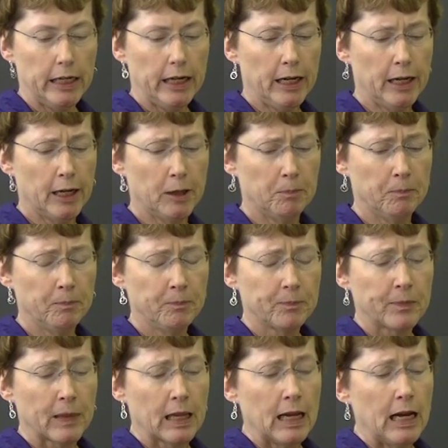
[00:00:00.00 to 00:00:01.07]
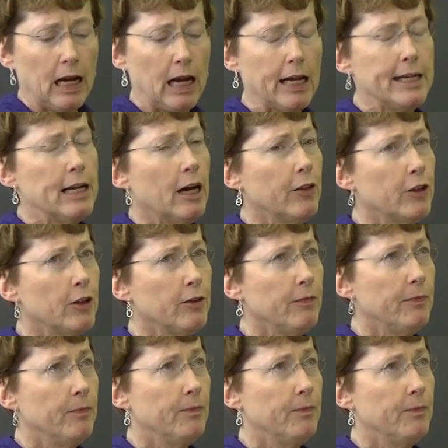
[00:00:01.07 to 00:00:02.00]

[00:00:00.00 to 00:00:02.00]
Um, another,